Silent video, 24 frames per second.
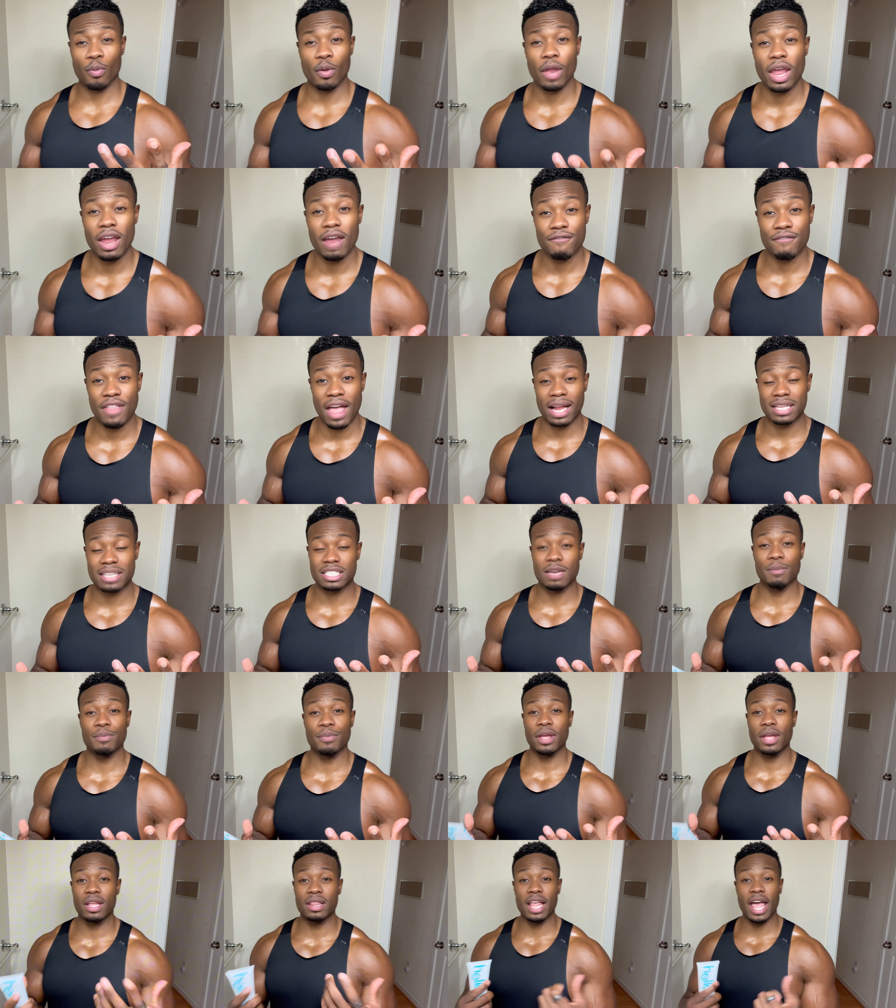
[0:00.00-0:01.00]
if that's
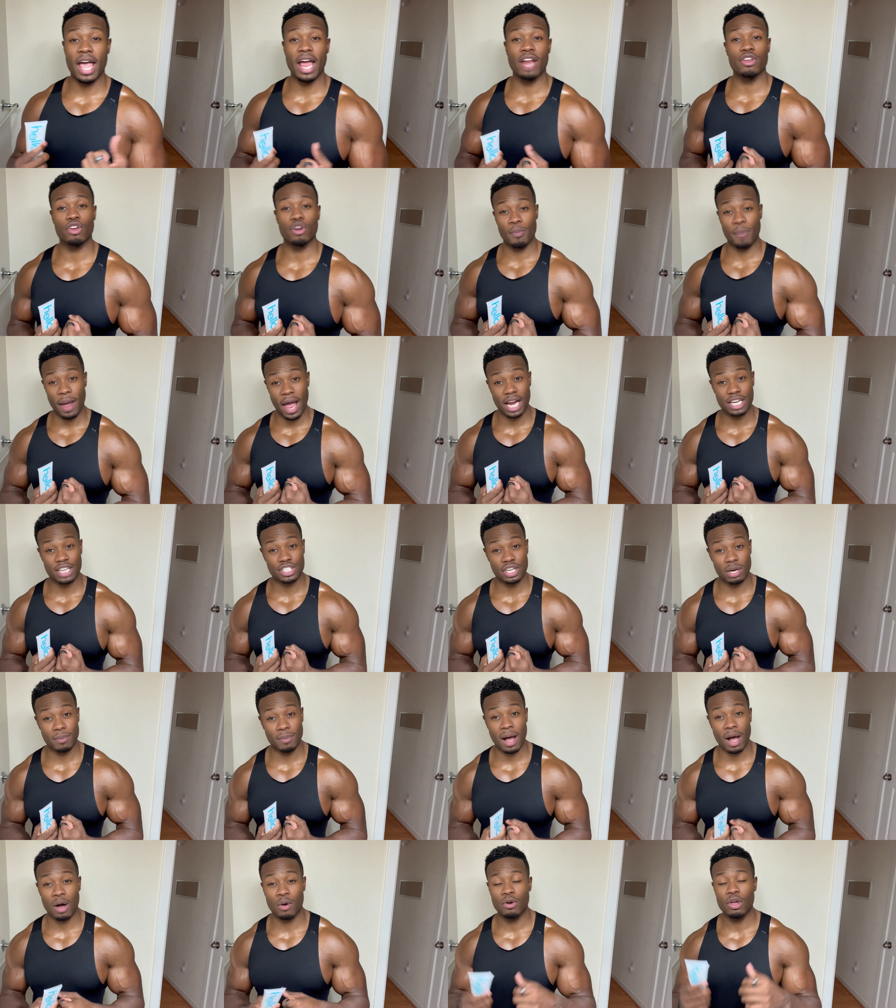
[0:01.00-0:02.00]
something that you're passionate
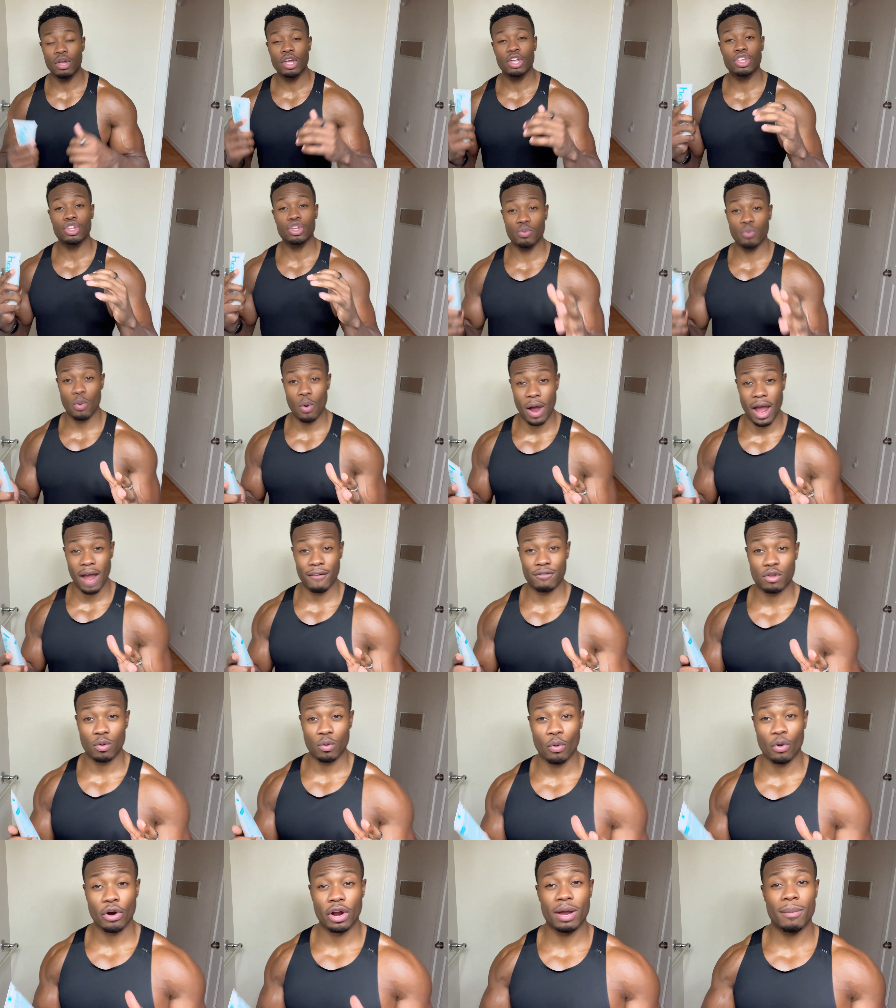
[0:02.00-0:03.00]
about, you won't have to
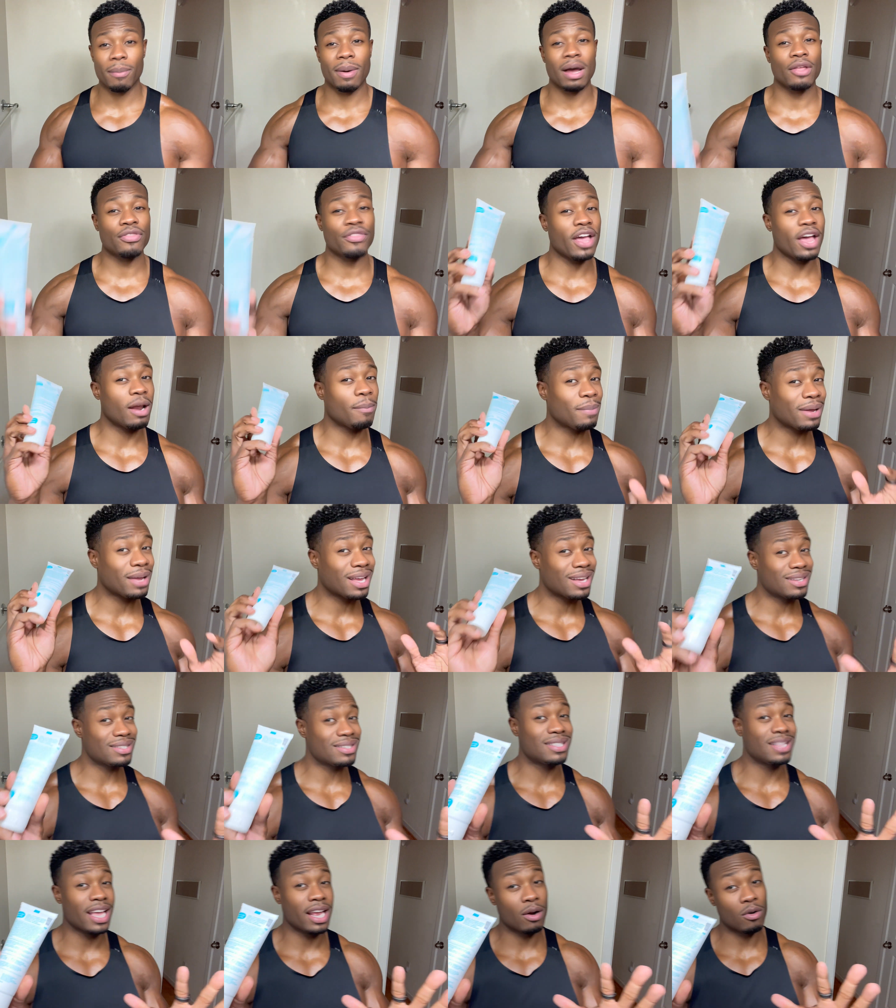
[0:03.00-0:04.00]
worry about that
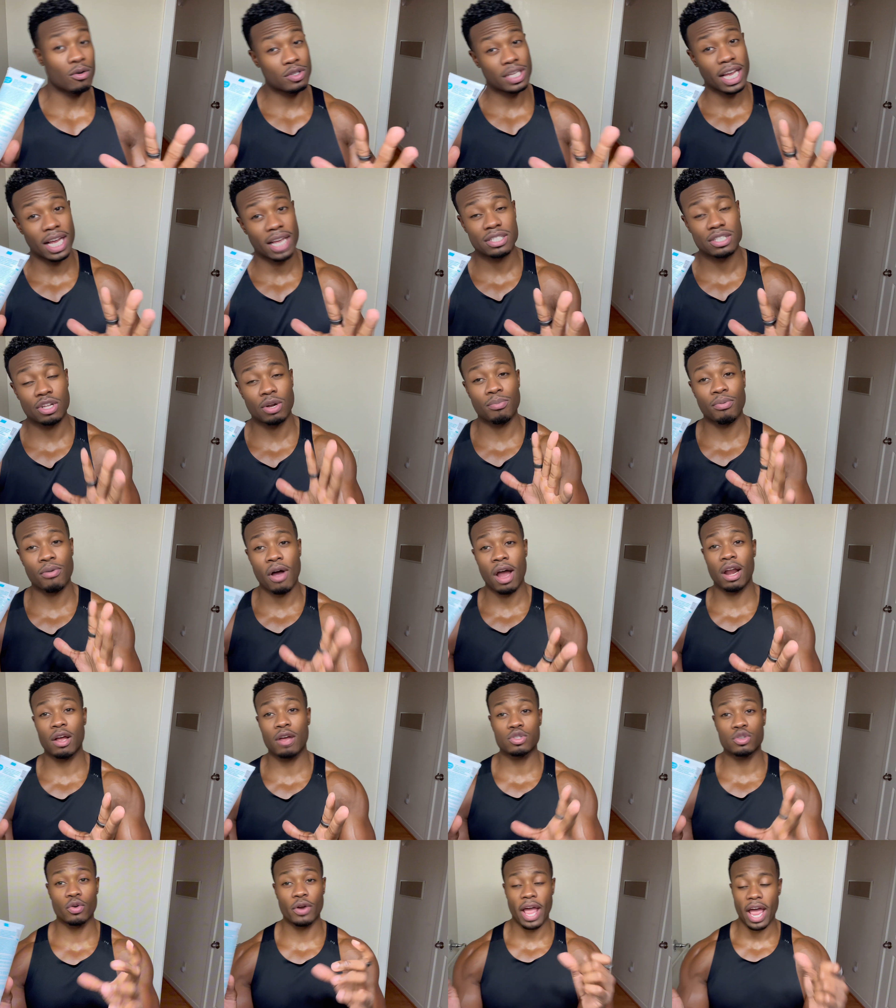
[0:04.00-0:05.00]
because they don't test their
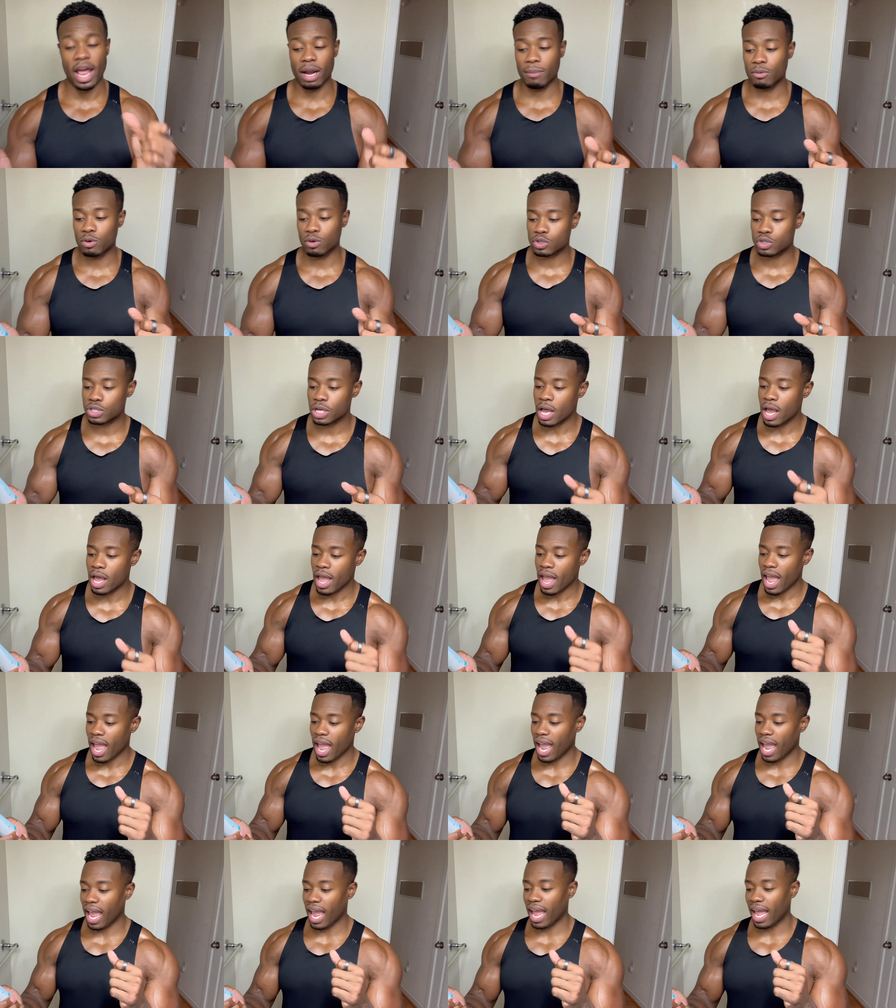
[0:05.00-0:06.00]
products on animals,
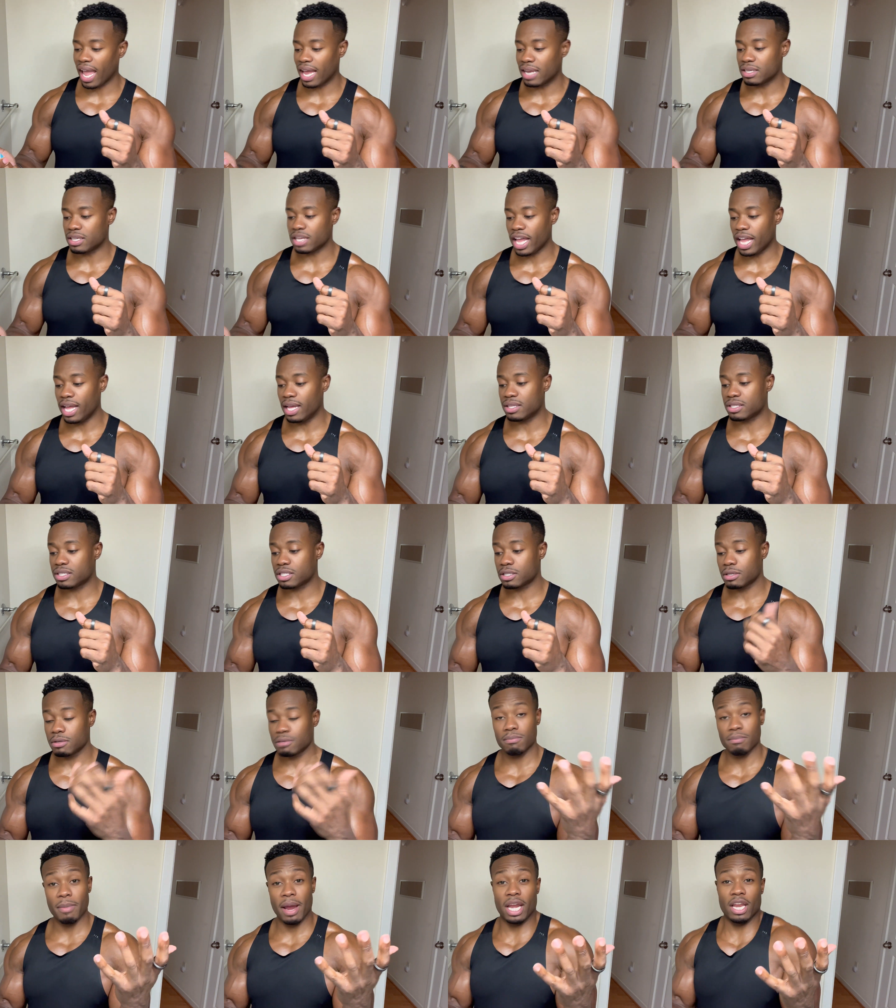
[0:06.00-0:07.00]
and it's
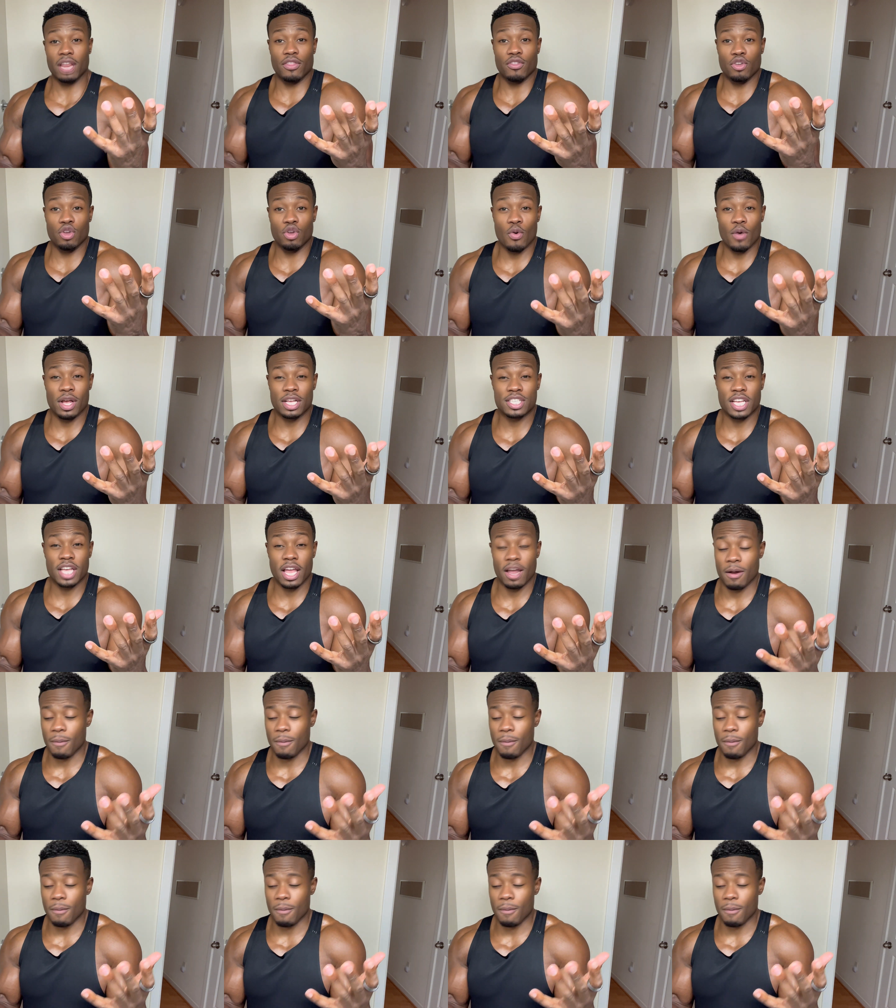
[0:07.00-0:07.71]
made in the USA,